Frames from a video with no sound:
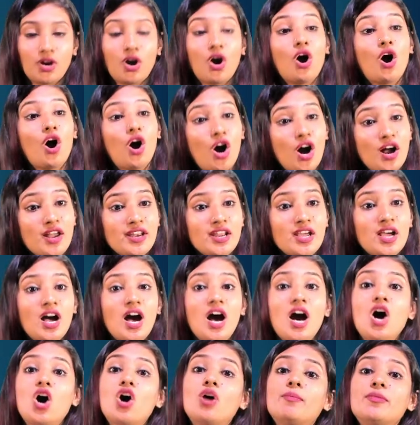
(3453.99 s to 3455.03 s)
or
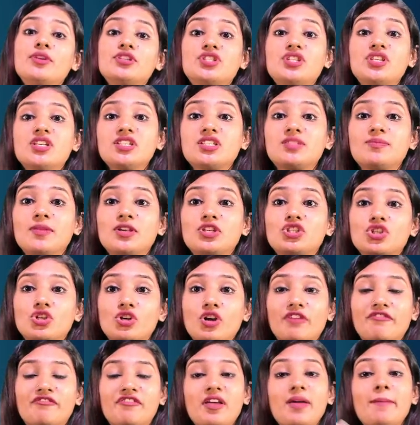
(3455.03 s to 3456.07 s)
a homogeneous mixture
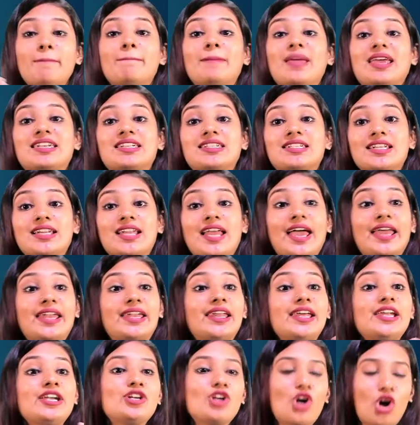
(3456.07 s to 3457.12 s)
of a metal and
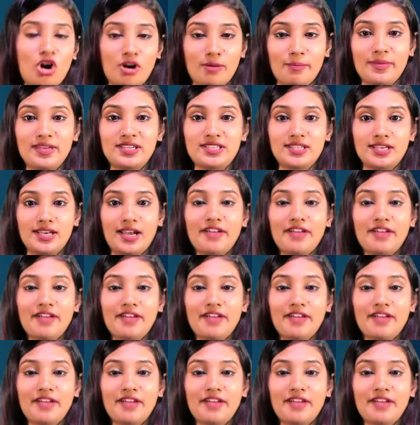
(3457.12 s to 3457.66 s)
a non-metal.